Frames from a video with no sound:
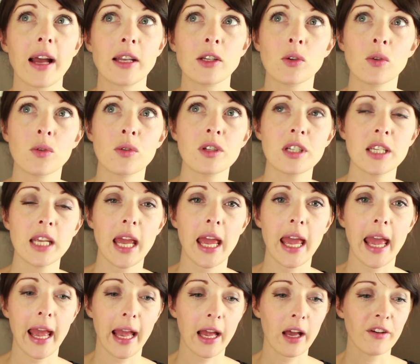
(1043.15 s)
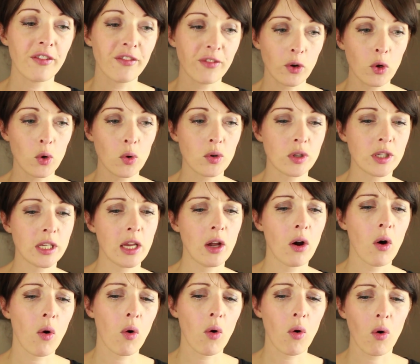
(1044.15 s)
I don't take a
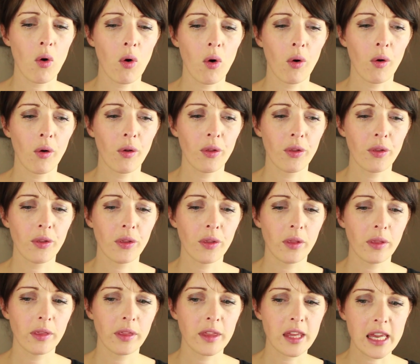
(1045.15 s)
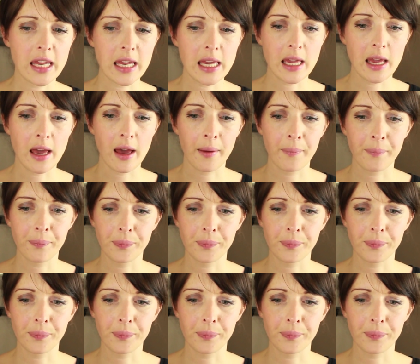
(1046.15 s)
floaty or the